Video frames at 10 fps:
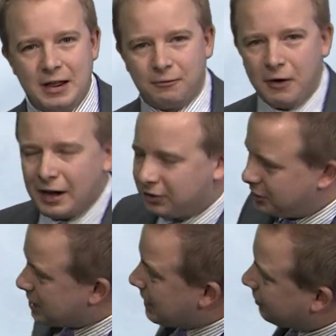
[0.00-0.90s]
Fox
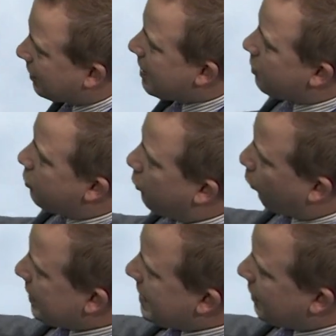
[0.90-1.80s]
Chase,
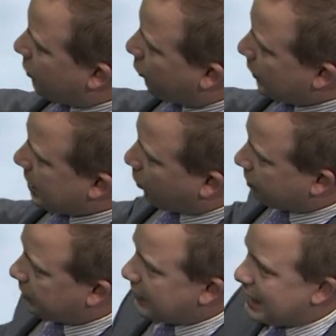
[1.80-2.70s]
3¾